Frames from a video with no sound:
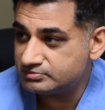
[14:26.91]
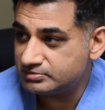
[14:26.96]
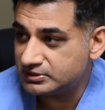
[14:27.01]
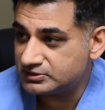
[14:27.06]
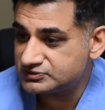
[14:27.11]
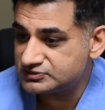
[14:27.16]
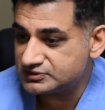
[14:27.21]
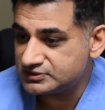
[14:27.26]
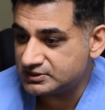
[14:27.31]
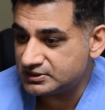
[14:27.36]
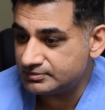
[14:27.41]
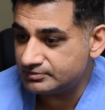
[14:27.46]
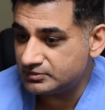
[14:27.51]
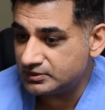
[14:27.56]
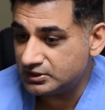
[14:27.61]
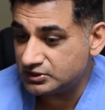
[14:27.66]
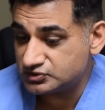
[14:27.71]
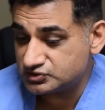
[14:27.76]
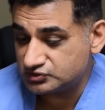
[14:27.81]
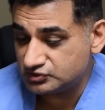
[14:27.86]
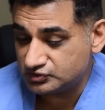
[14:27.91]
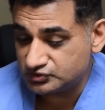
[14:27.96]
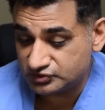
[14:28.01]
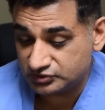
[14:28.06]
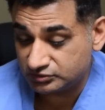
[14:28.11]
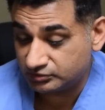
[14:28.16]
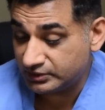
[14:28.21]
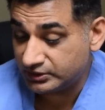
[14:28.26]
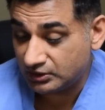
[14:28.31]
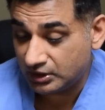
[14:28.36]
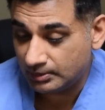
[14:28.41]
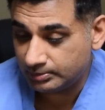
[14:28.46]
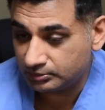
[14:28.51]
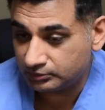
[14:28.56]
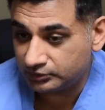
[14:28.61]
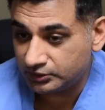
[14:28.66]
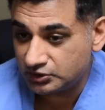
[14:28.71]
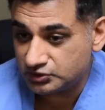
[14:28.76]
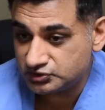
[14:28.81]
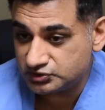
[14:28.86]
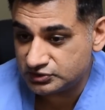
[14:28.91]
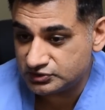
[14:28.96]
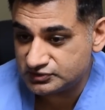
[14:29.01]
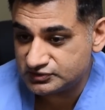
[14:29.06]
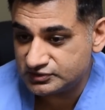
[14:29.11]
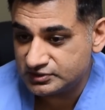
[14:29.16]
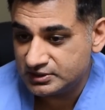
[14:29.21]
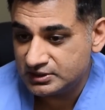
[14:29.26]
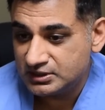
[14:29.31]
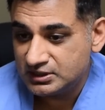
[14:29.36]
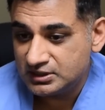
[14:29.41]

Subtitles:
but and so those are great operations.